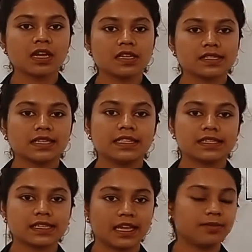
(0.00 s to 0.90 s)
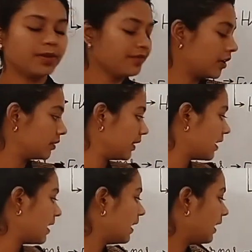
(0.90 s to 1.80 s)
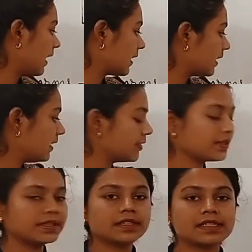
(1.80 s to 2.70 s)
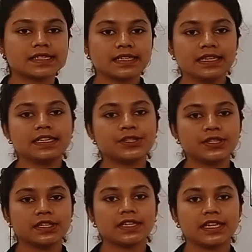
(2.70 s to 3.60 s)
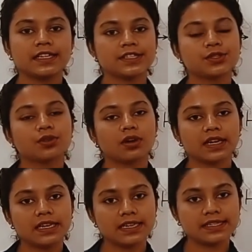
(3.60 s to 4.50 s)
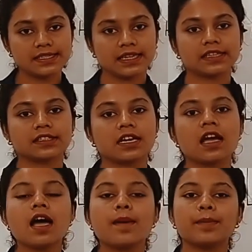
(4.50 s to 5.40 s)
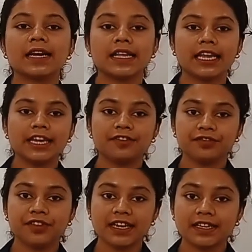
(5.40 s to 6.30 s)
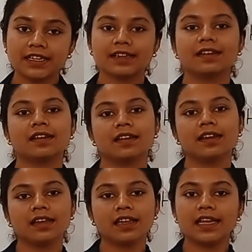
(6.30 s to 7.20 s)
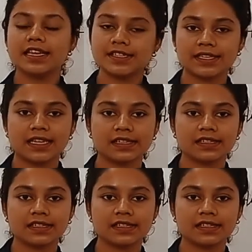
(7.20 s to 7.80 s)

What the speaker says: See, this can be found. Like lizard. See, lizard, it is not an insect, but it feeds insect